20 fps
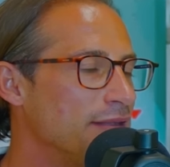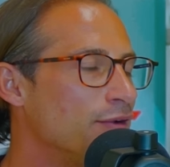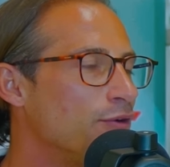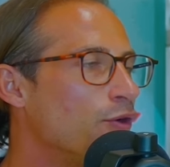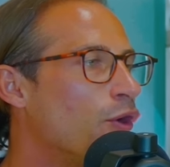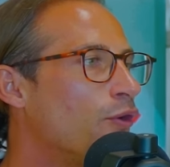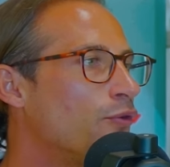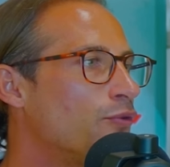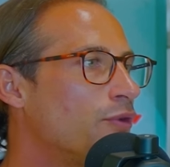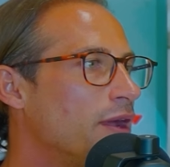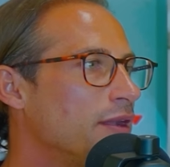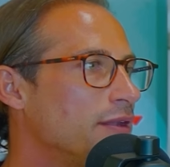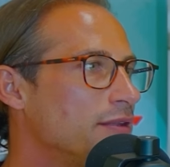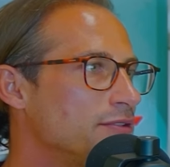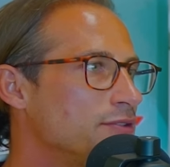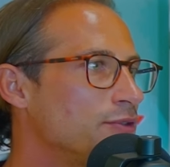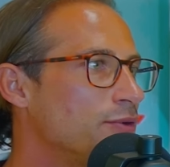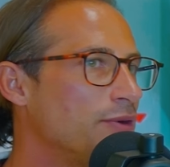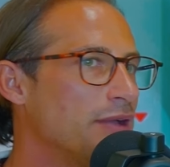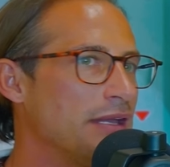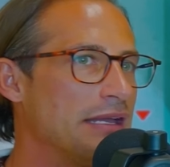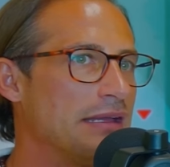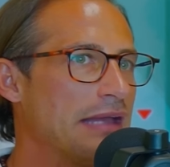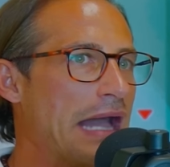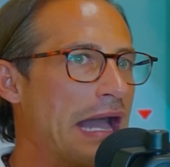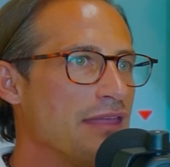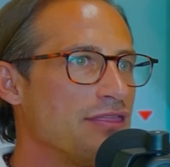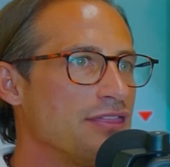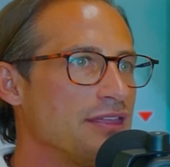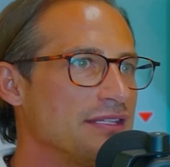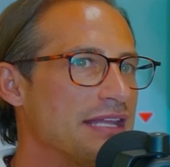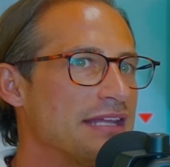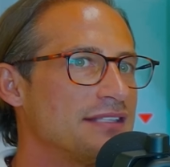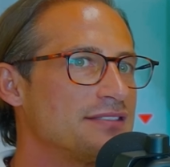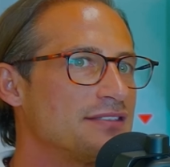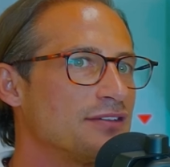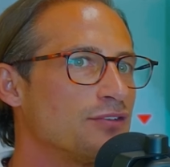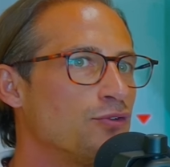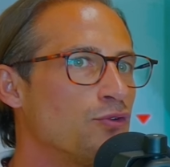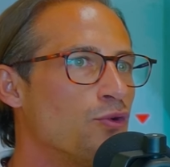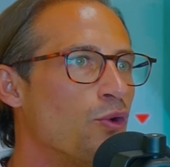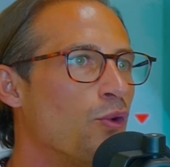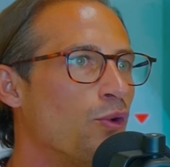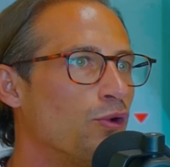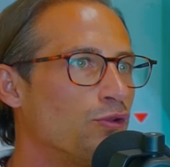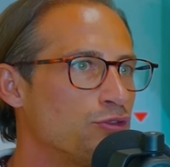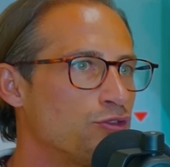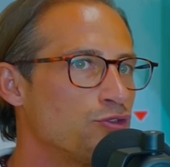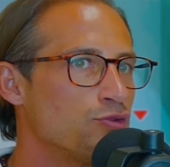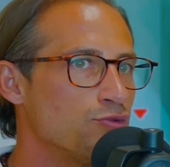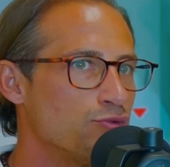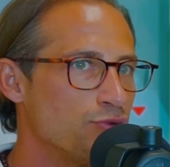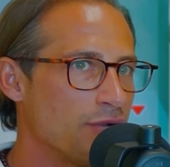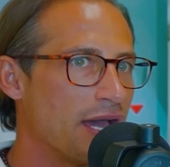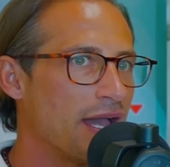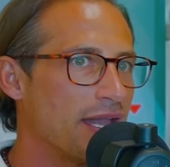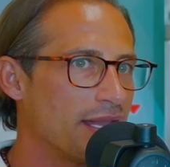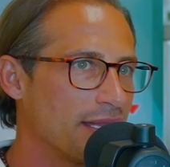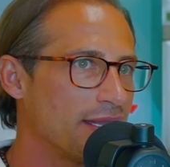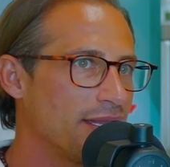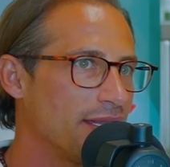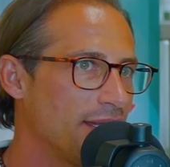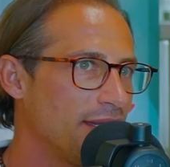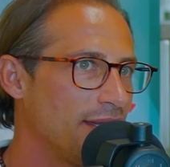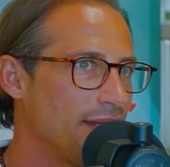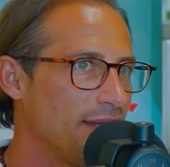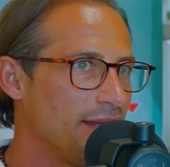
long run. So I think that's a goal to like